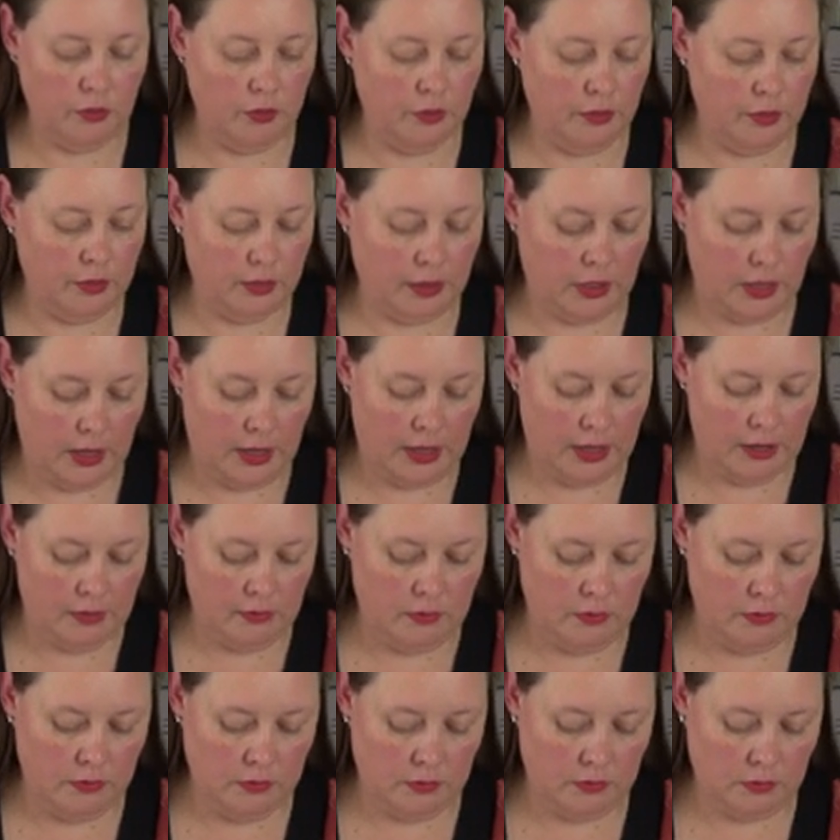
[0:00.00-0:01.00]
the
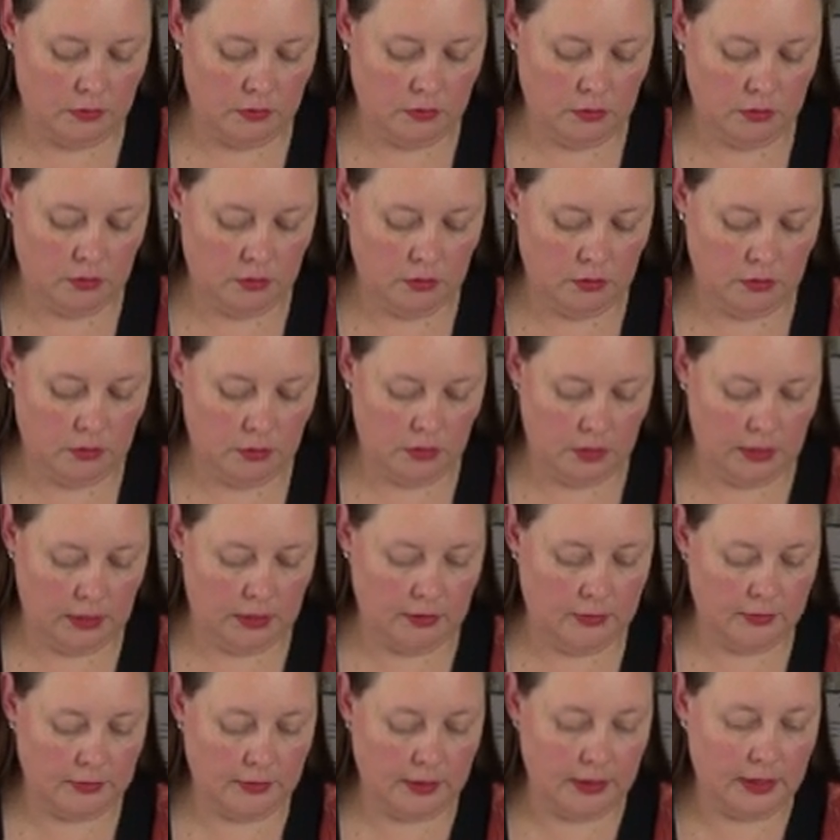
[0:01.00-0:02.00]
ends
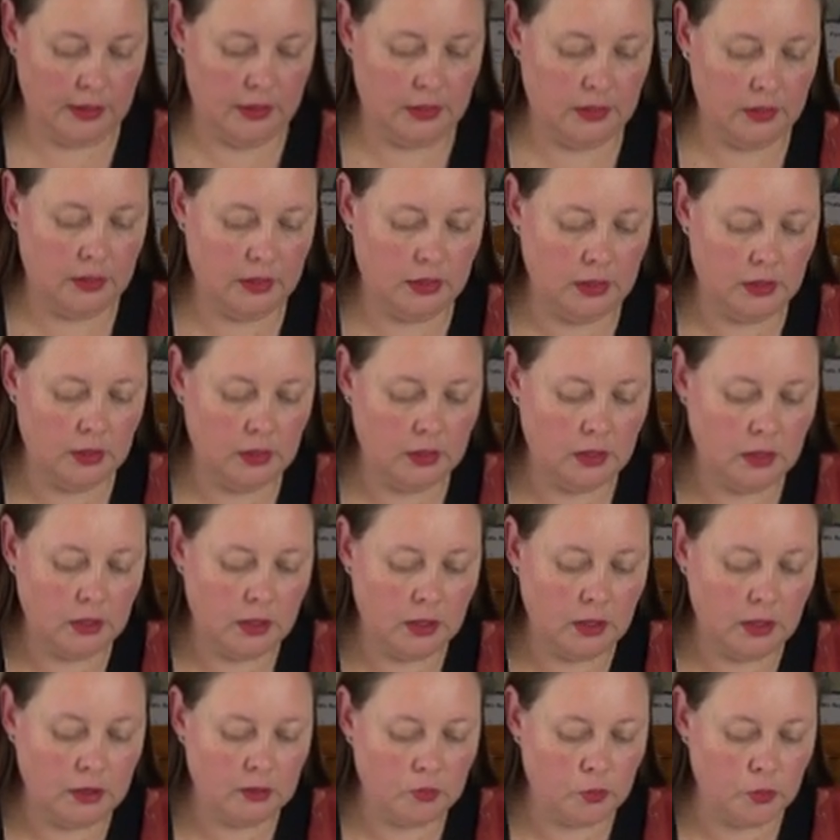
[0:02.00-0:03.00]
exactly
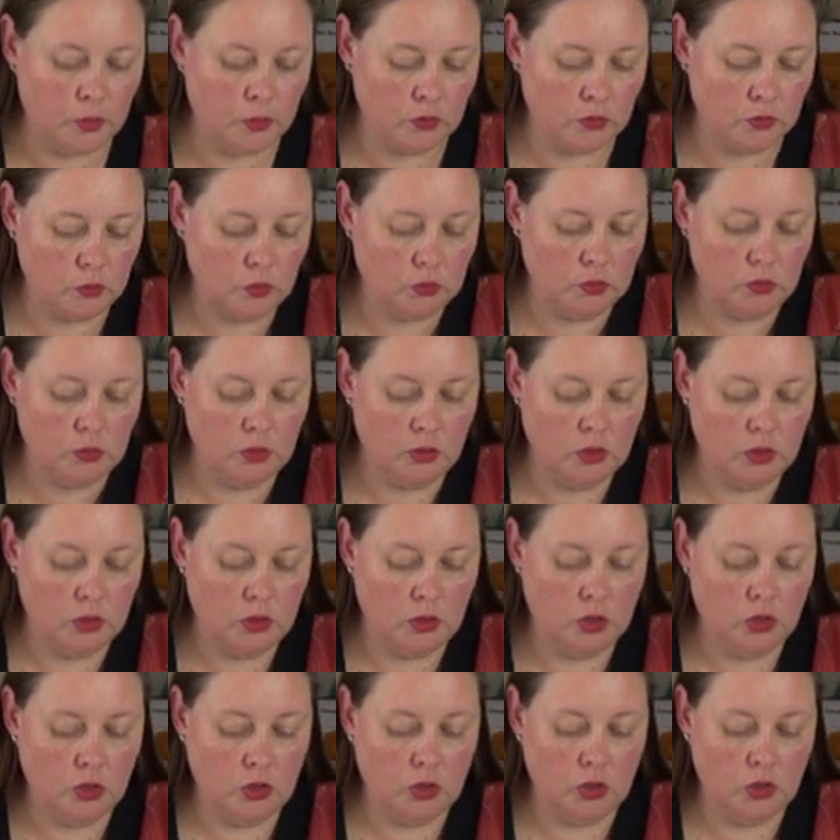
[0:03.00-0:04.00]
as possible
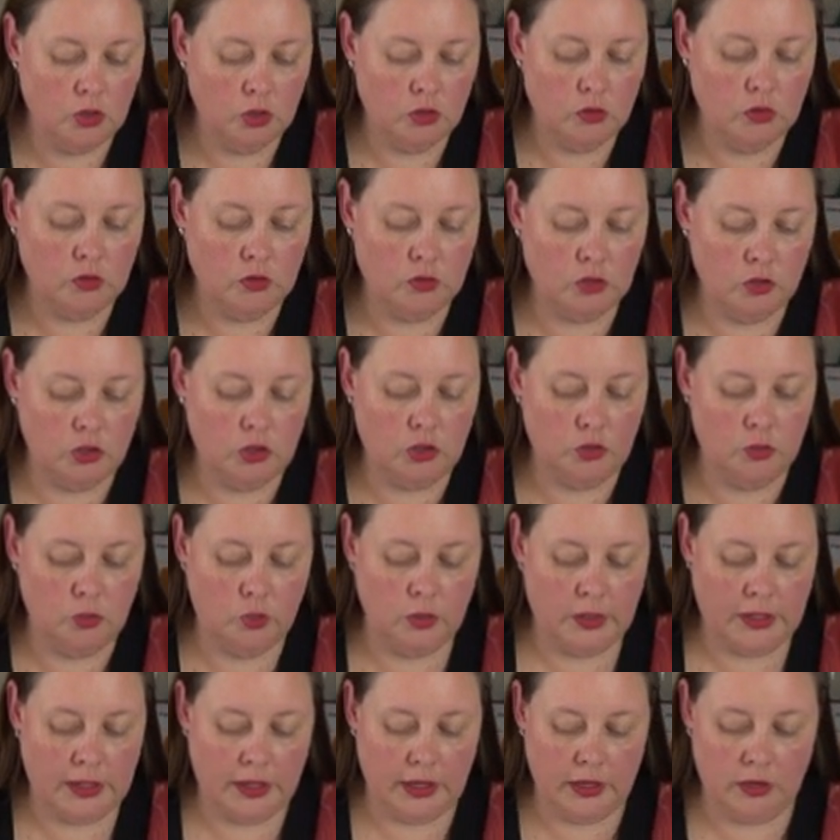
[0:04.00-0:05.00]
so you
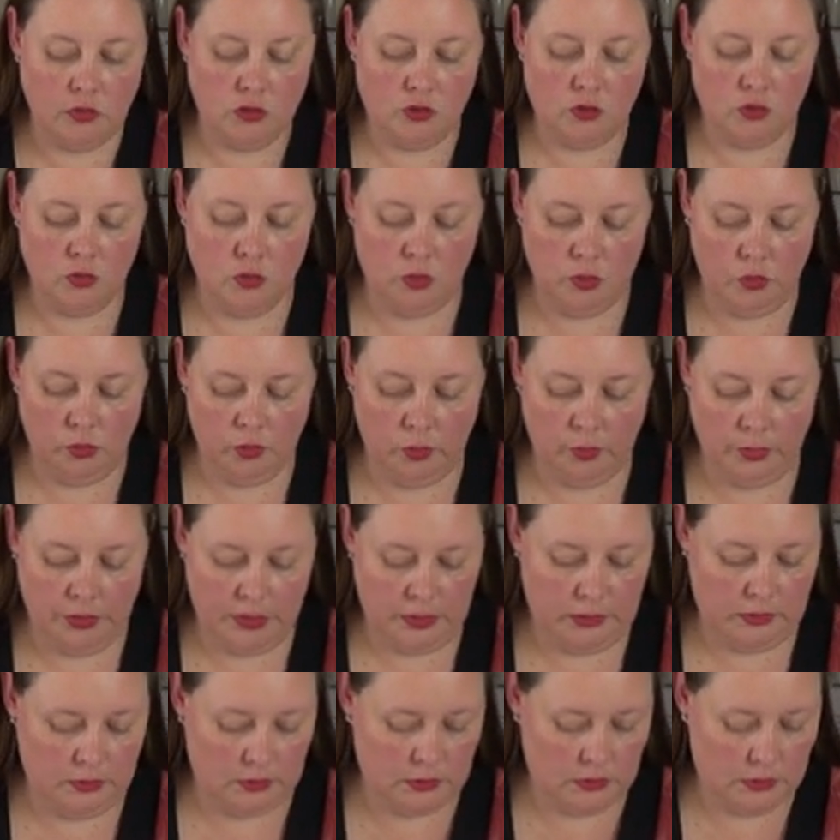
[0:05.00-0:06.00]
will catch all the
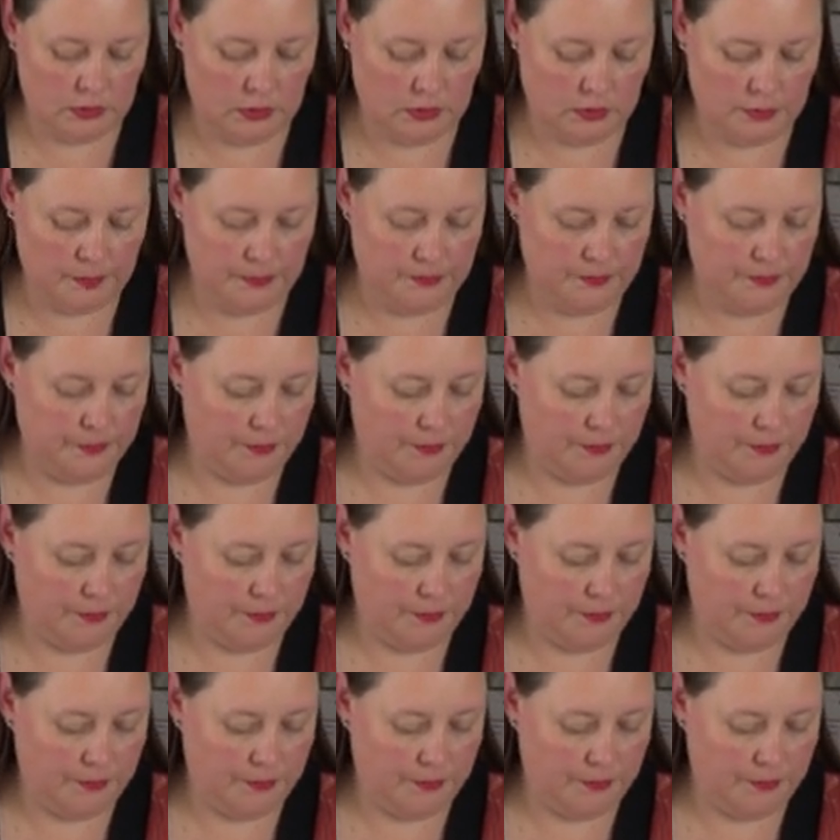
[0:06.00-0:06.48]
pieces.